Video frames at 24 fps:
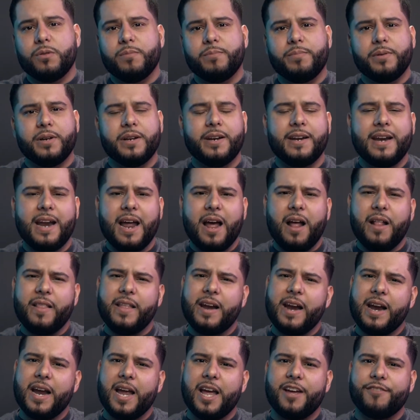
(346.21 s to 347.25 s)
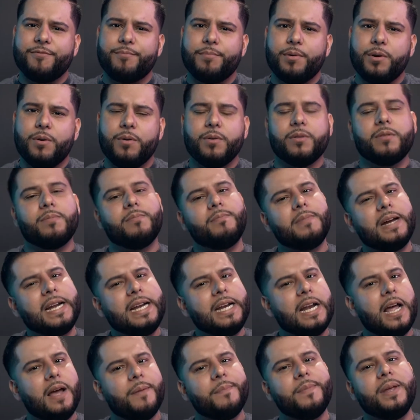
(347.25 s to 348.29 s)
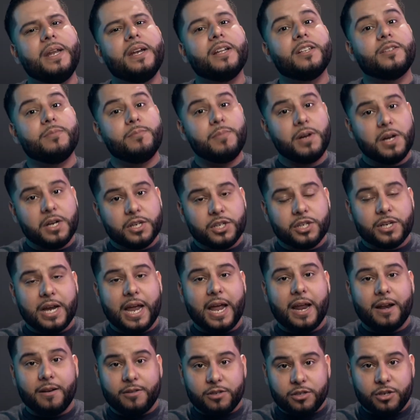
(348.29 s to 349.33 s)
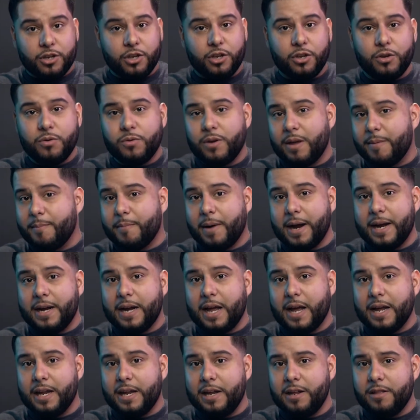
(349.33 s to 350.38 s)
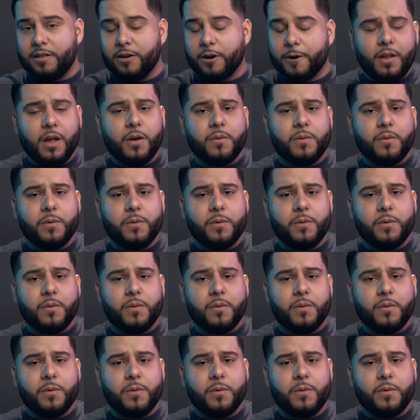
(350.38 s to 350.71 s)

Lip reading: but now that I have both might not mean as much, and to you it might not either.